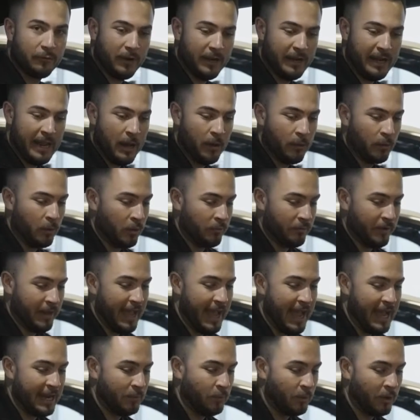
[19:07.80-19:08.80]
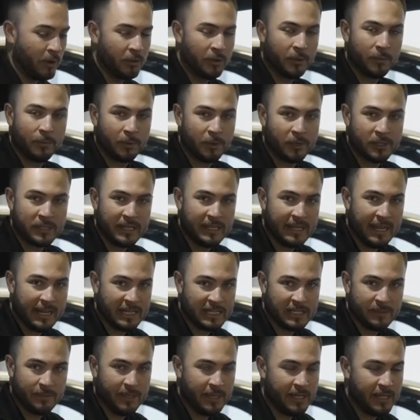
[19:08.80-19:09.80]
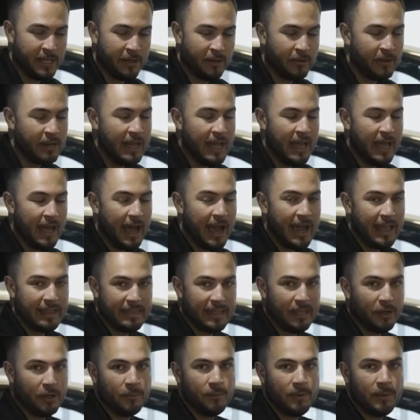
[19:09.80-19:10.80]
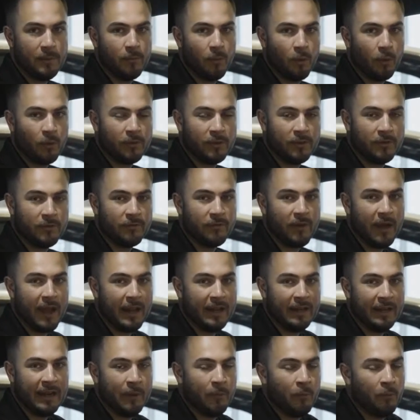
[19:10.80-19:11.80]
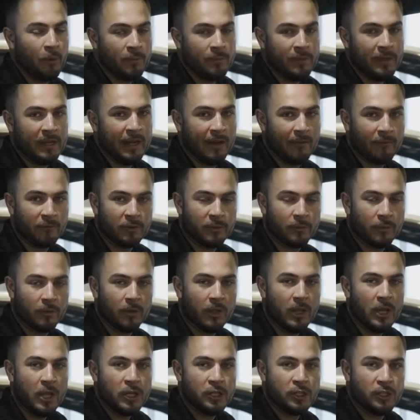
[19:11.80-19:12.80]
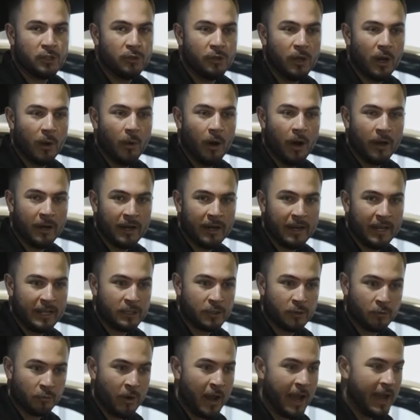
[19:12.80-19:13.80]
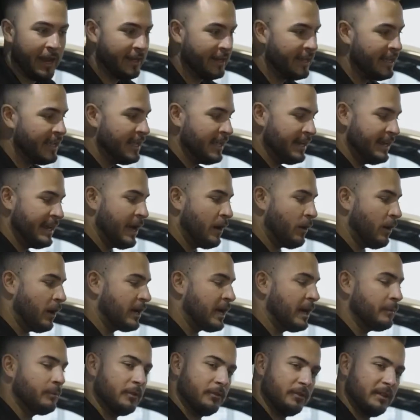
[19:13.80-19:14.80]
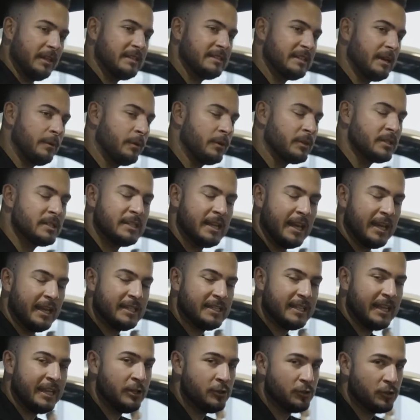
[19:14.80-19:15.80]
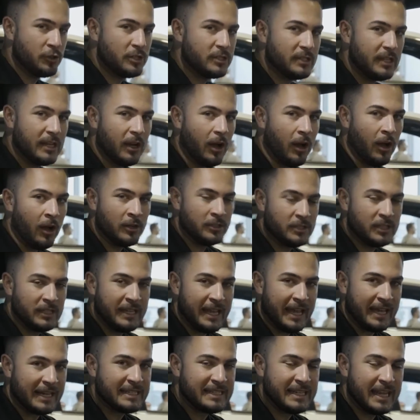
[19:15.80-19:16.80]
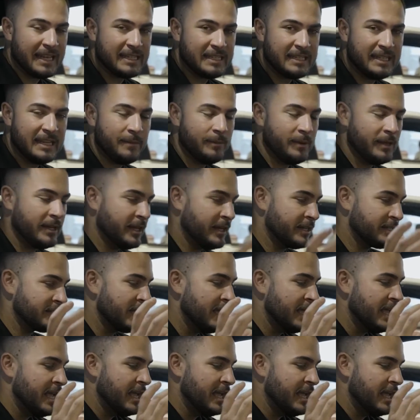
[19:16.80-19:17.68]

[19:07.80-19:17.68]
right now, or or if I had one other person next to me here, I think it'd be more than fine and I would be comfortable to go on a nice ride. Now, a couple things I will say, it's interesting onto the XSE because